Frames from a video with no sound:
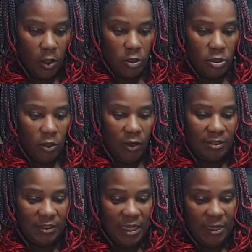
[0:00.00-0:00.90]
So I
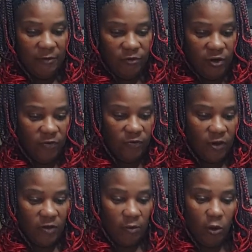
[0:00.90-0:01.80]
say just
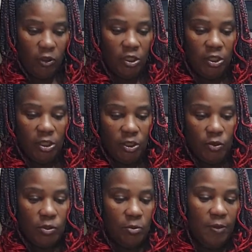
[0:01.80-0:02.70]
because I'm only gonna
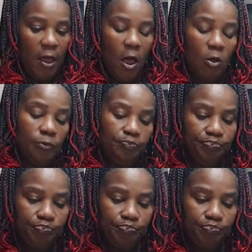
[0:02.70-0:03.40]
use about